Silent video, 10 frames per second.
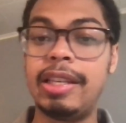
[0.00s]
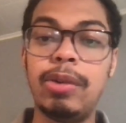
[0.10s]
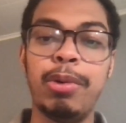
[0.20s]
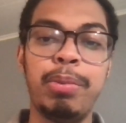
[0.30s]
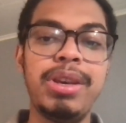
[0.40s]
he
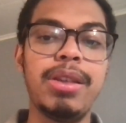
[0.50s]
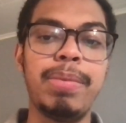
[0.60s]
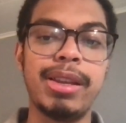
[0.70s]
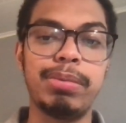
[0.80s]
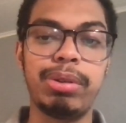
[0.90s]
will be the
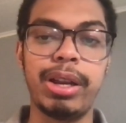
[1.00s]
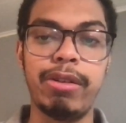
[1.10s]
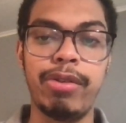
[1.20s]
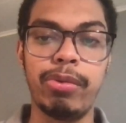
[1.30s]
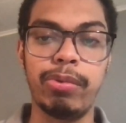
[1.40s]
best player
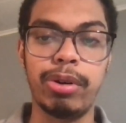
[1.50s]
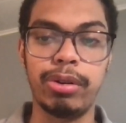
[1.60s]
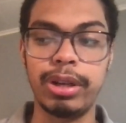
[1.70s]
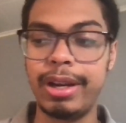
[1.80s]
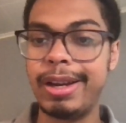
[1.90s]
in the
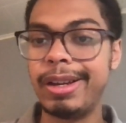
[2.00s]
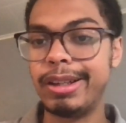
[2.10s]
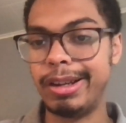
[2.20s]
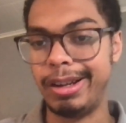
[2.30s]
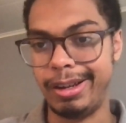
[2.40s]
world,
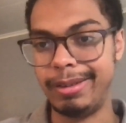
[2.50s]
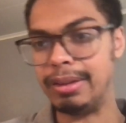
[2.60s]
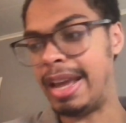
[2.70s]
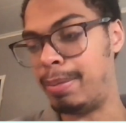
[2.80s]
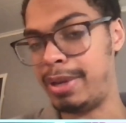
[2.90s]
uh,
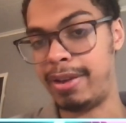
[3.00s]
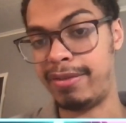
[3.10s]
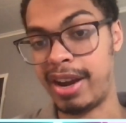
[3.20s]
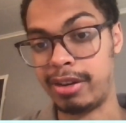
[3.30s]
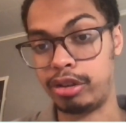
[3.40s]
NBA
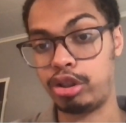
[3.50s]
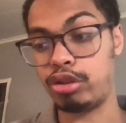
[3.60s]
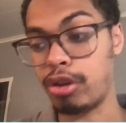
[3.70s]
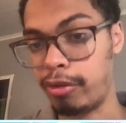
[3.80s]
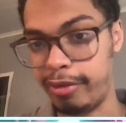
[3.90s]
Finals
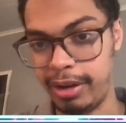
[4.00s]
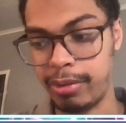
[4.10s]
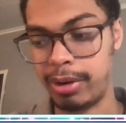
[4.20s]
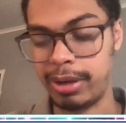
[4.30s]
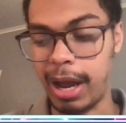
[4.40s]
trophy
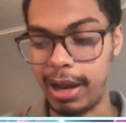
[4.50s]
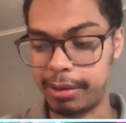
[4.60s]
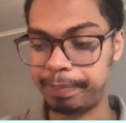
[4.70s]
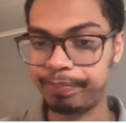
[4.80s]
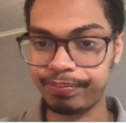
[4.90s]
or not.
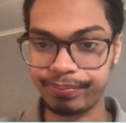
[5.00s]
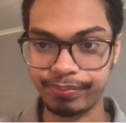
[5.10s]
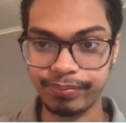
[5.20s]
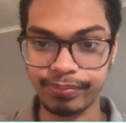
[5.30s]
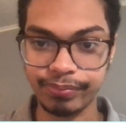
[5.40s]

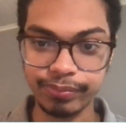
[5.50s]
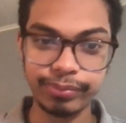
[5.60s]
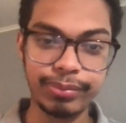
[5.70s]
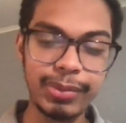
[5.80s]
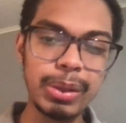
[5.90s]

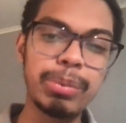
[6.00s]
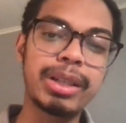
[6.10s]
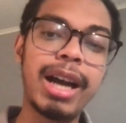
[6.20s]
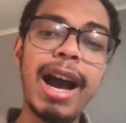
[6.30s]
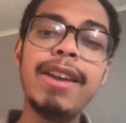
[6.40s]
But
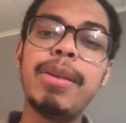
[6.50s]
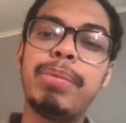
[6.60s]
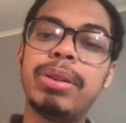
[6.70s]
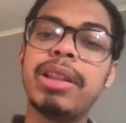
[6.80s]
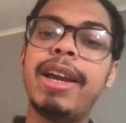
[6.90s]
kind of the
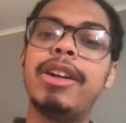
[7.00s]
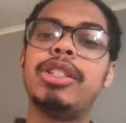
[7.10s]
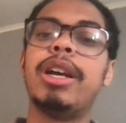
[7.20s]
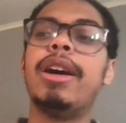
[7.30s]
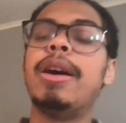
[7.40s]

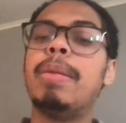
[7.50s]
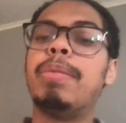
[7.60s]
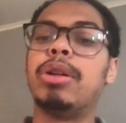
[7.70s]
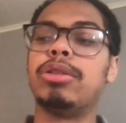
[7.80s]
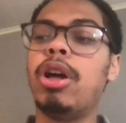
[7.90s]
players
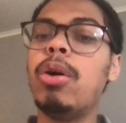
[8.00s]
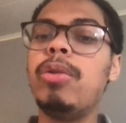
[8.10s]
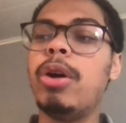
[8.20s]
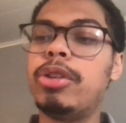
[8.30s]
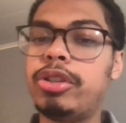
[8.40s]
below
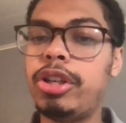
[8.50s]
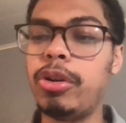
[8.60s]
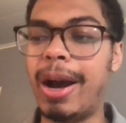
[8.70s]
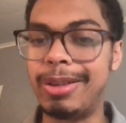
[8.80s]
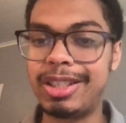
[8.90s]
those
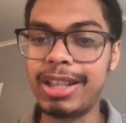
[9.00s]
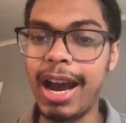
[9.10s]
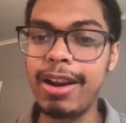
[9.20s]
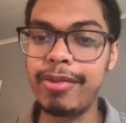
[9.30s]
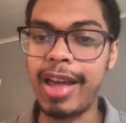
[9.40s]
two,
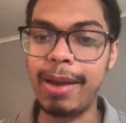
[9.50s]
outside of that